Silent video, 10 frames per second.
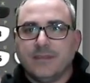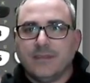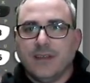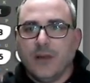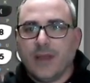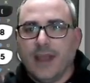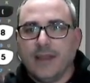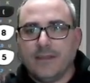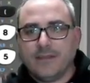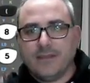Okay.
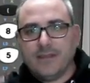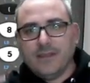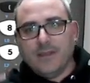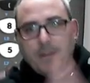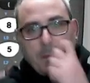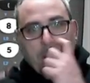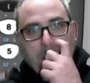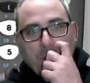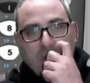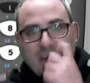
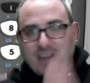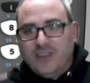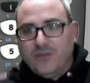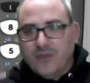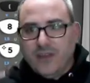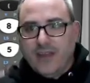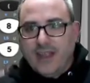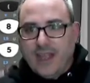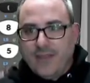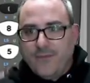What did I do? All right,
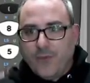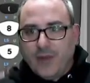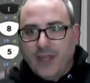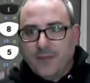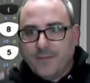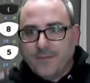I have 40